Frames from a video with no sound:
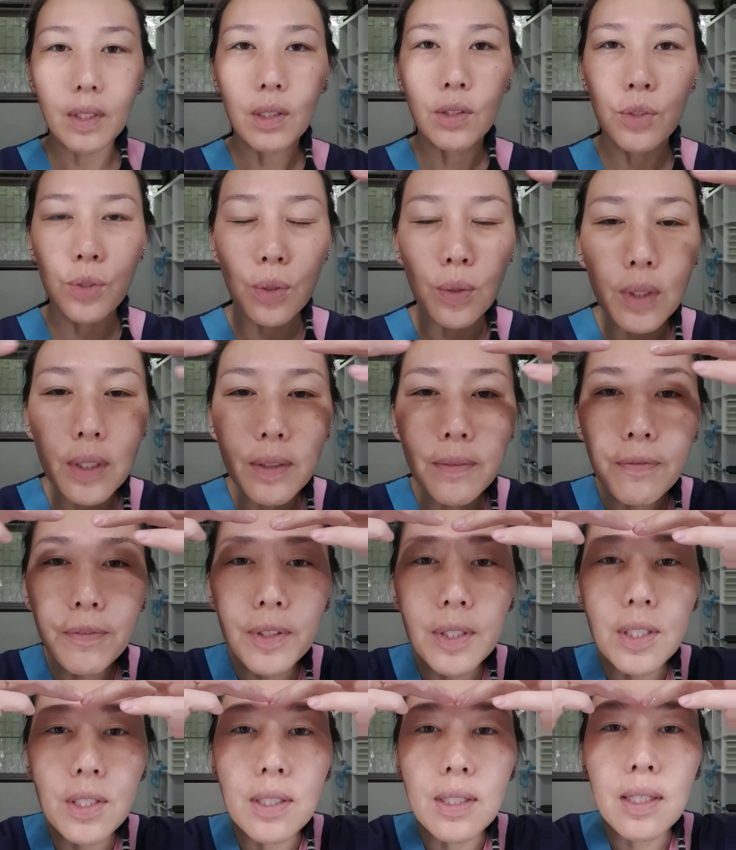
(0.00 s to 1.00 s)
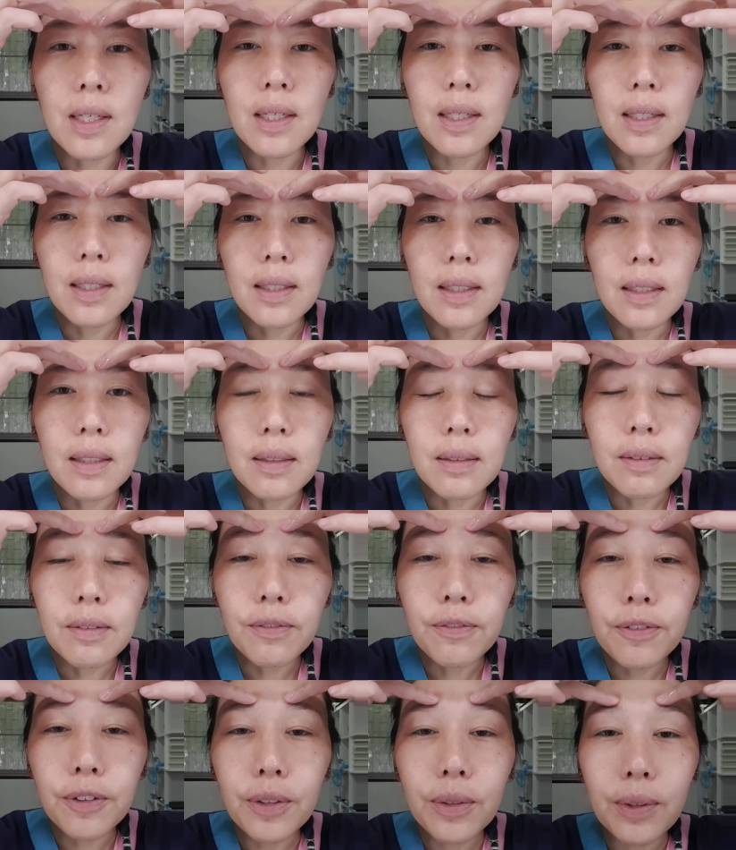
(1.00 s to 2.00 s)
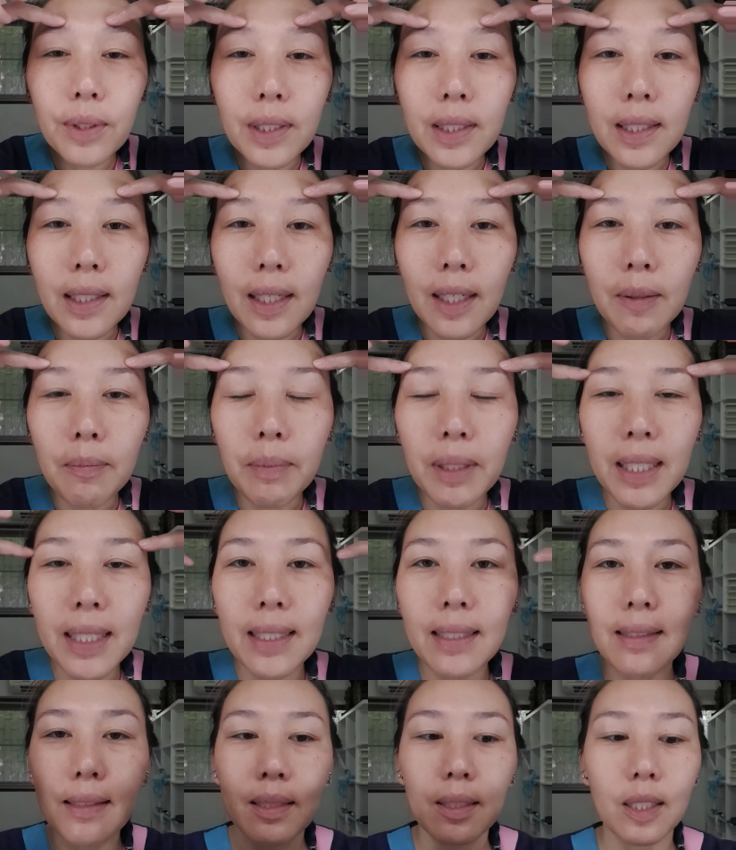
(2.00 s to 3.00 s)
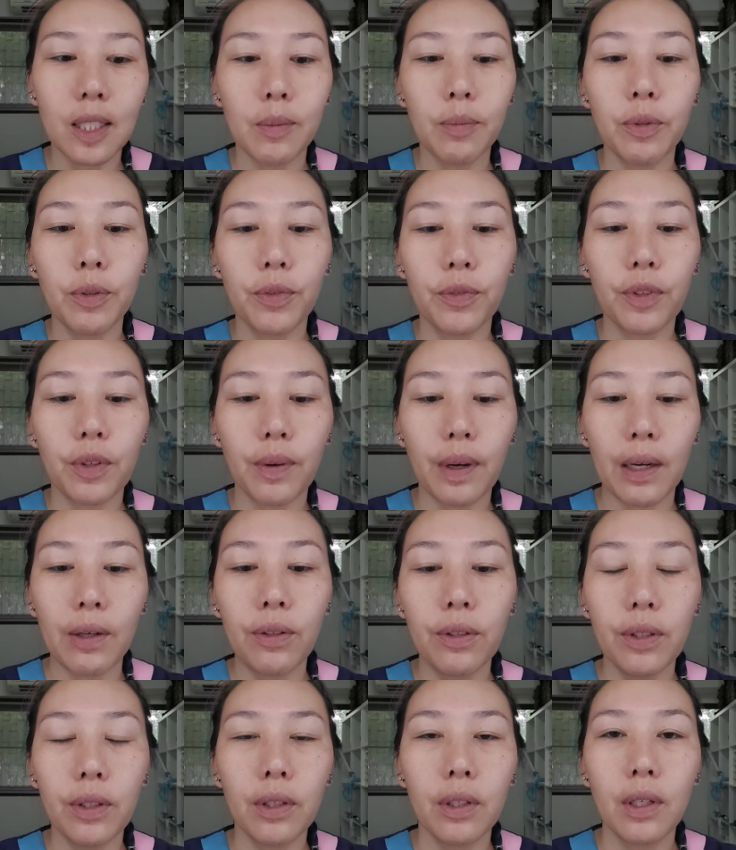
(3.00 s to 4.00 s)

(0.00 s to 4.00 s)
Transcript: So lymph is just fluid that can be easily moved around.